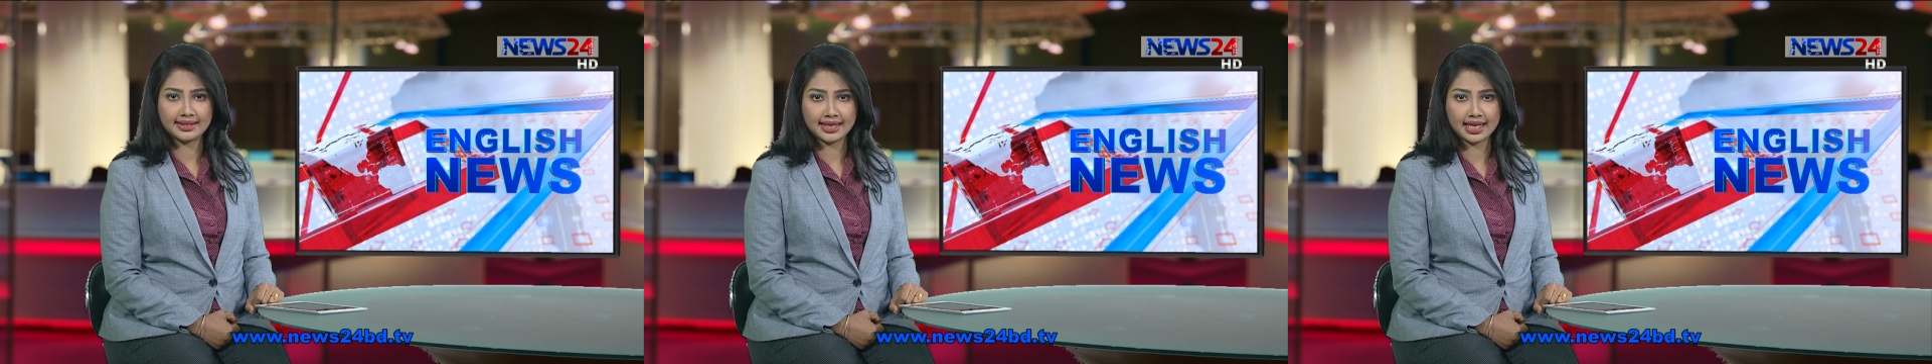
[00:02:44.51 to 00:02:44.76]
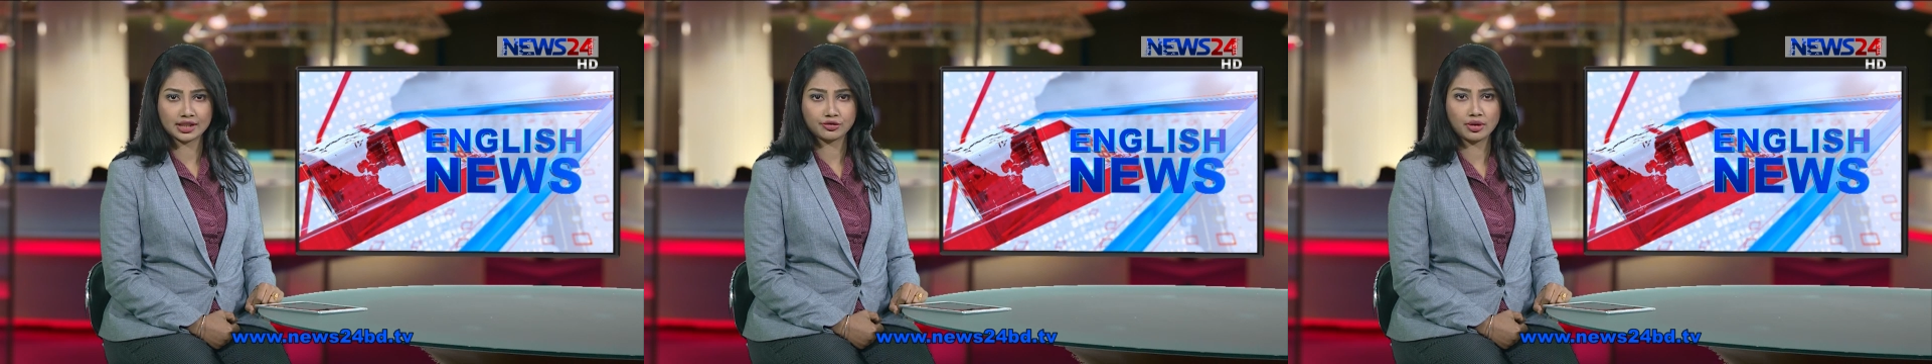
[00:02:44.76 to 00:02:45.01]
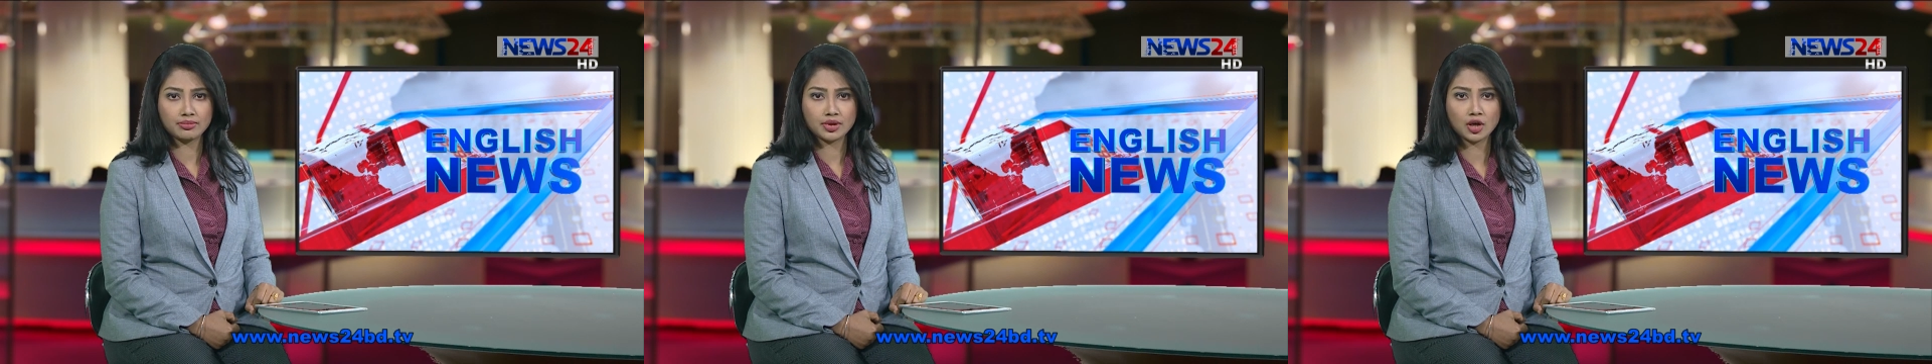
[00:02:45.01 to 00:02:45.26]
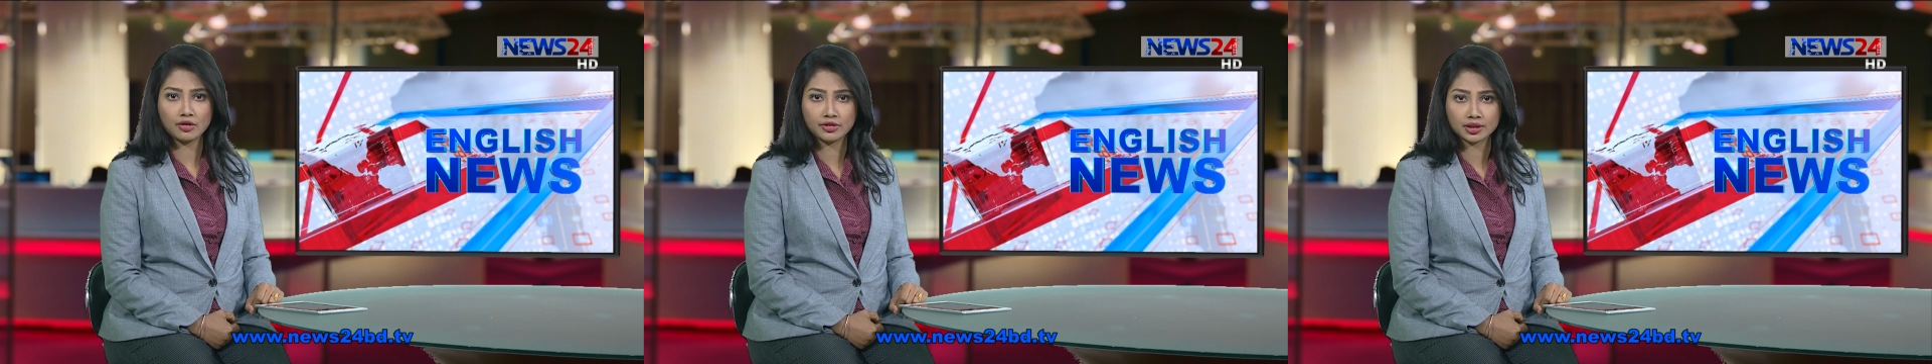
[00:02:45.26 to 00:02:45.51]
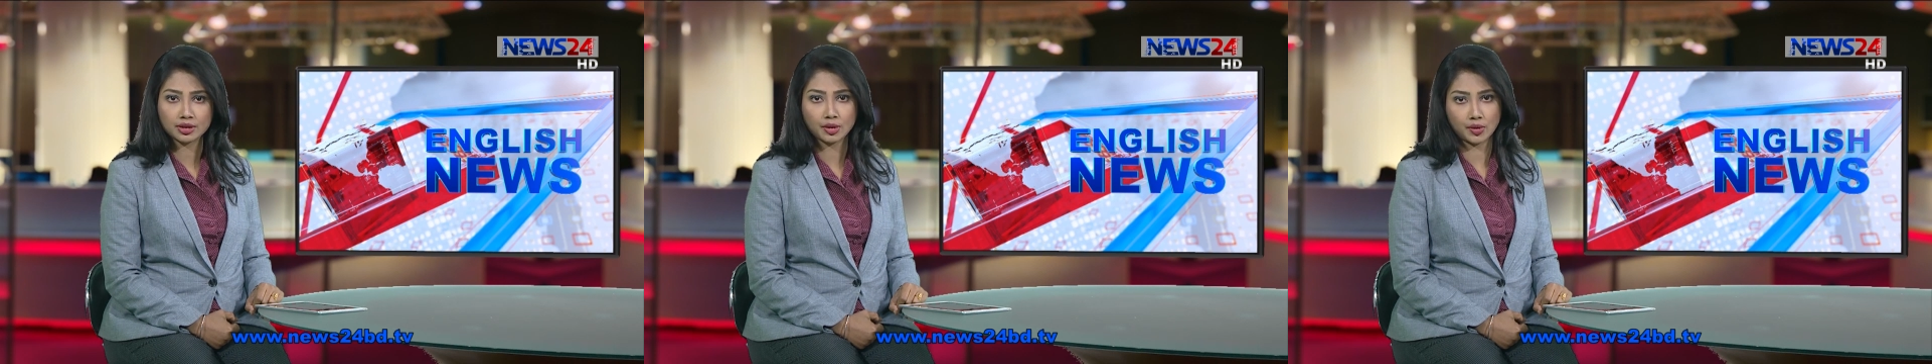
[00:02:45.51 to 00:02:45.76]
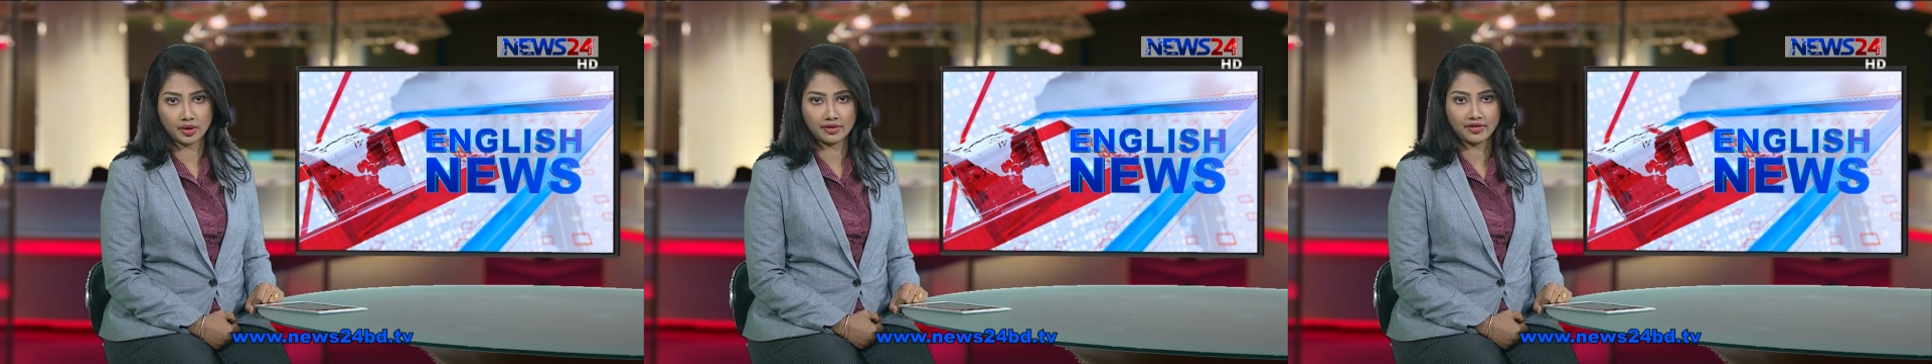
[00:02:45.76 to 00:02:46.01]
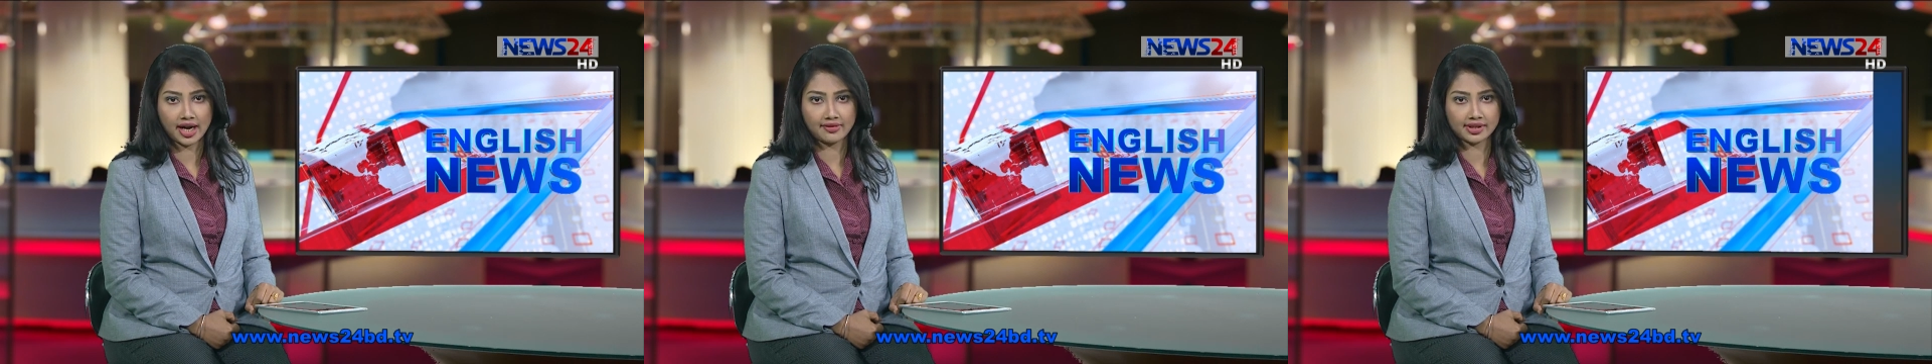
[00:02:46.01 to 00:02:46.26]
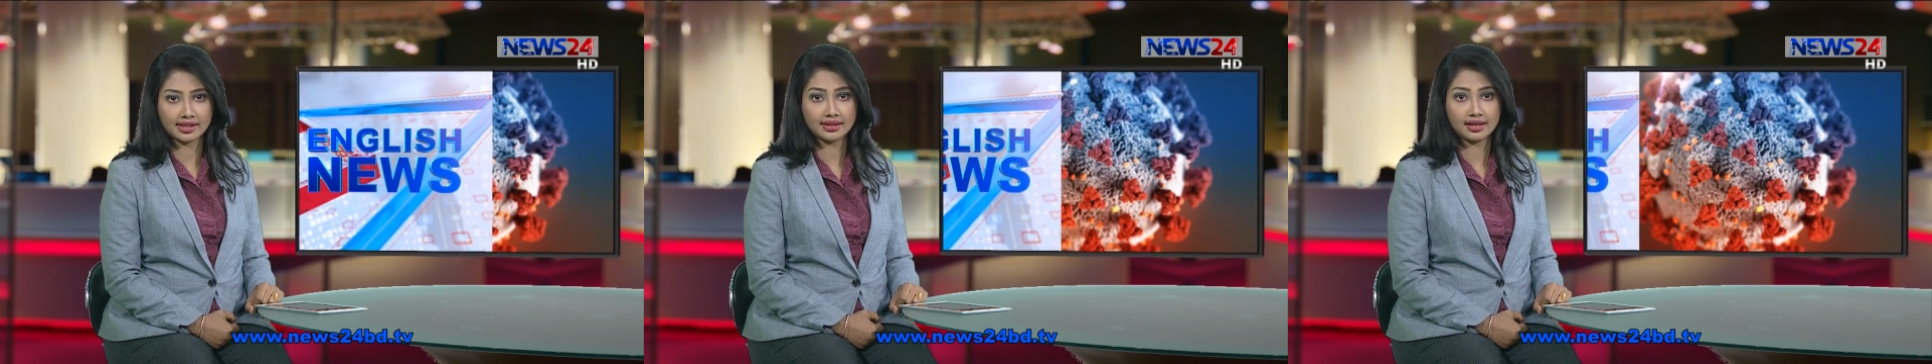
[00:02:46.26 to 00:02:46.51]
deaths from novel
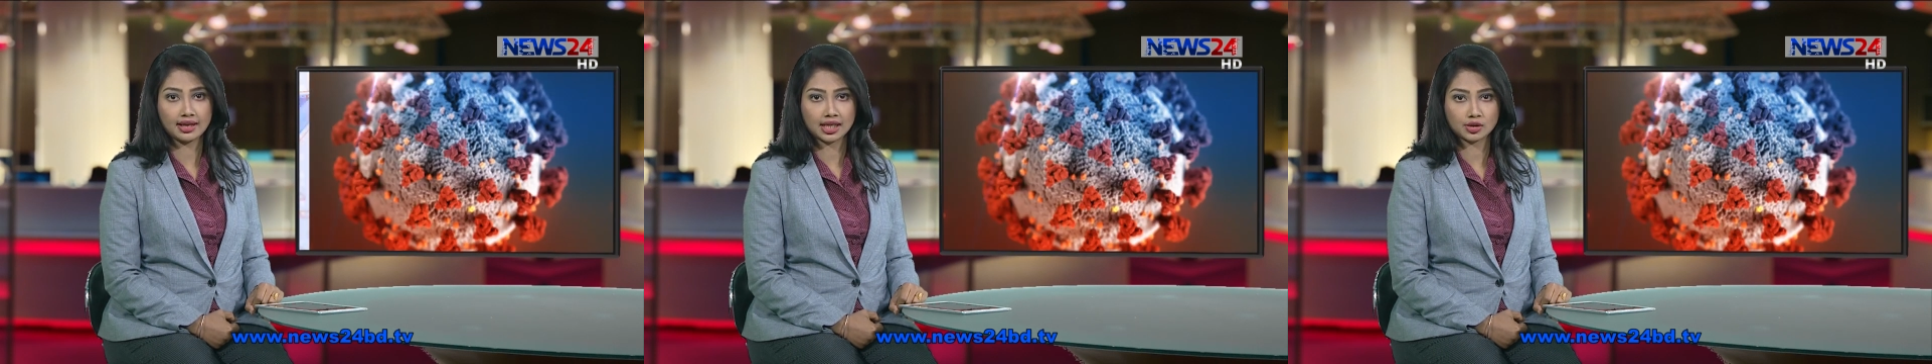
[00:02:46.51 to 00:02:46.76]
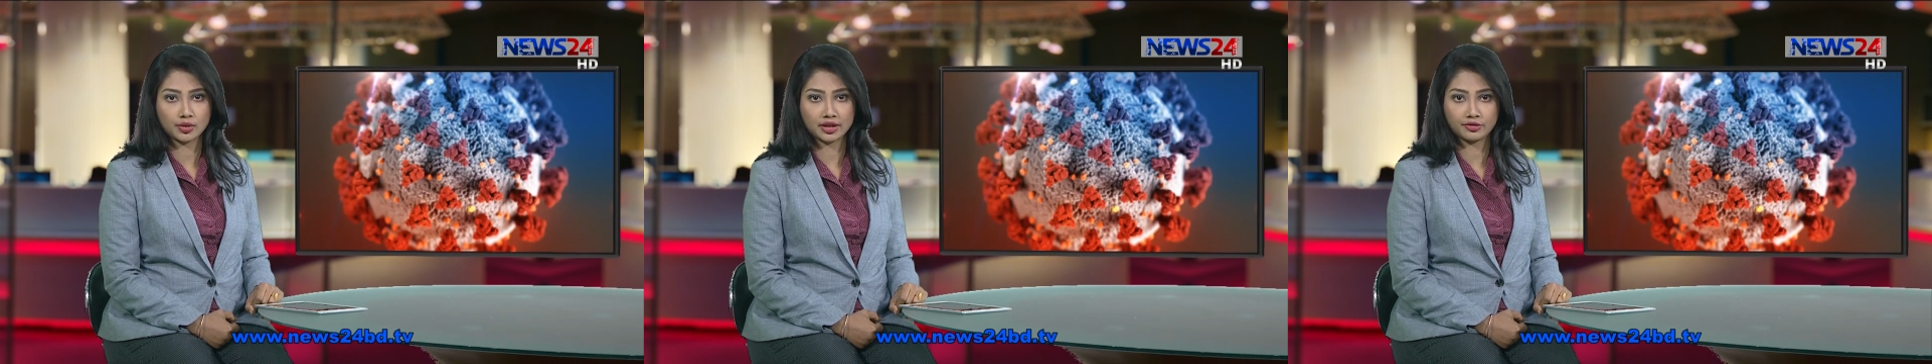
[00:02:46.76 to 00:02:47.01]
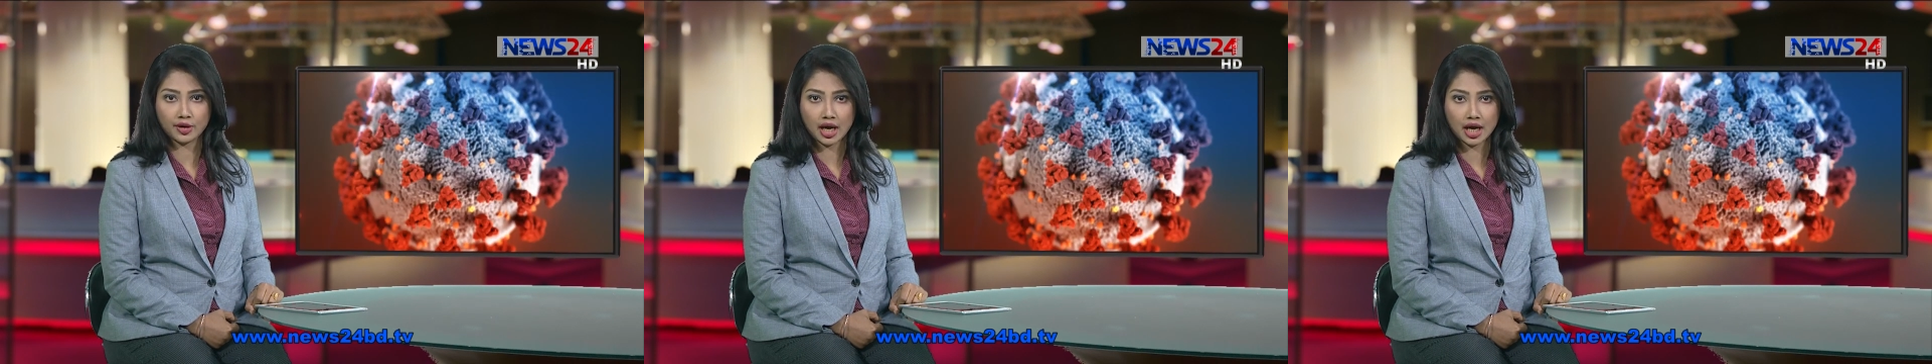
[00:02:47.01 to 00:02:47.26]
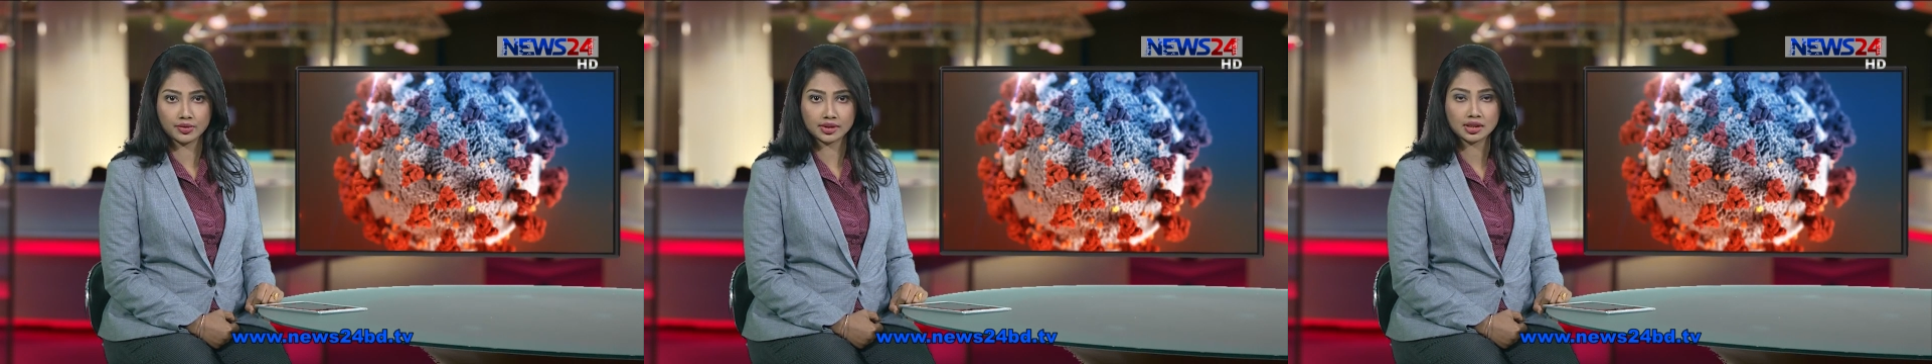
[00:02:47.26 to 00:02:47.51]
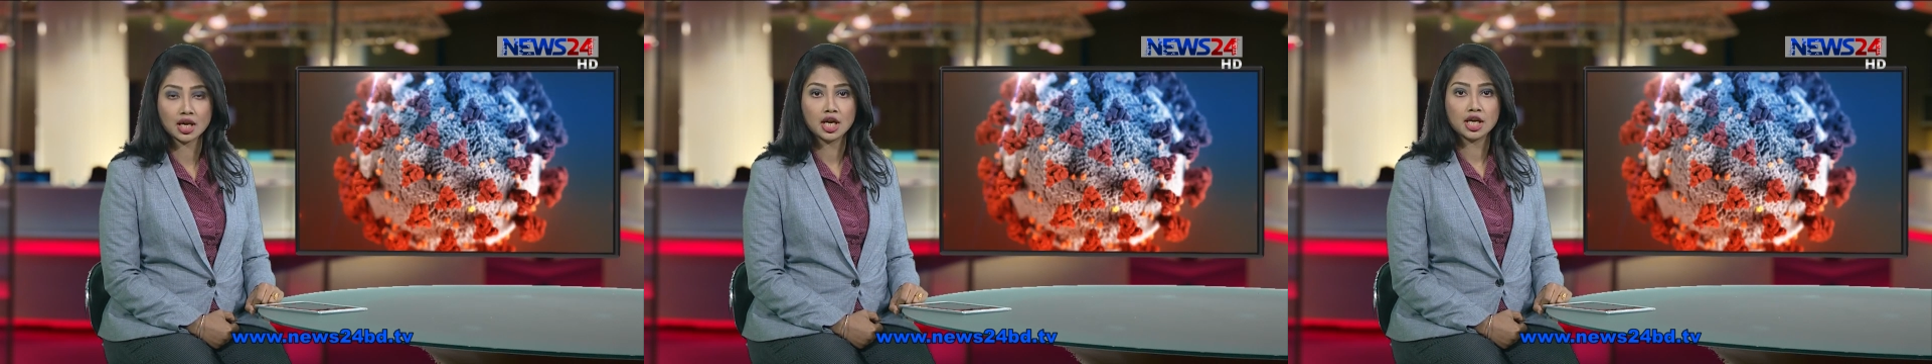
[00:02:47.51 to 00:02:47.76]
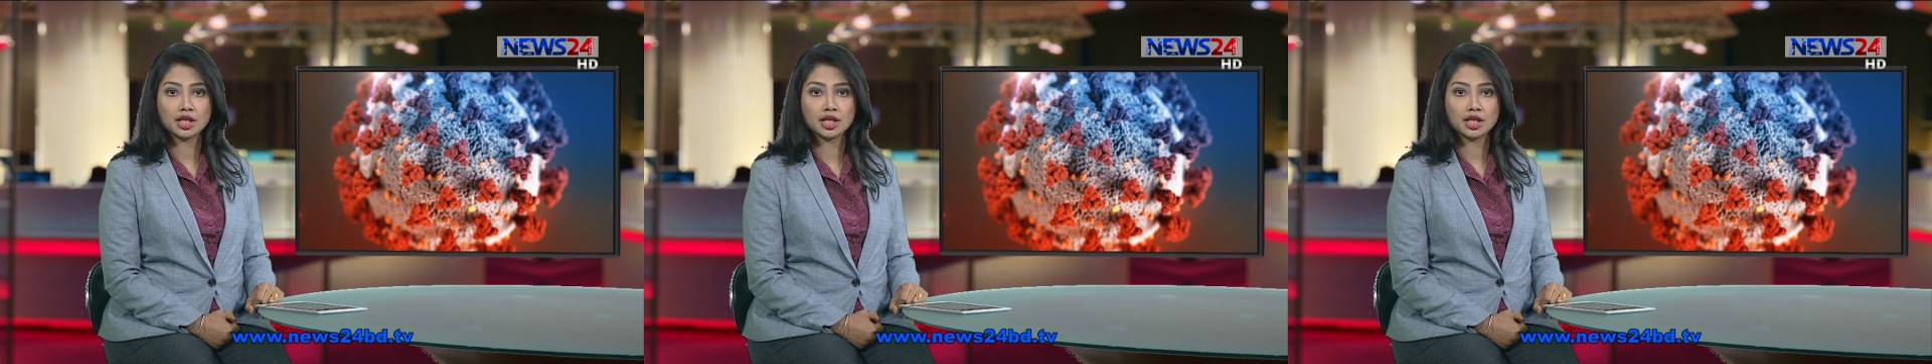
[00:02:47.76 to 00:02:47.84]
coronavirus in the last 24 hours,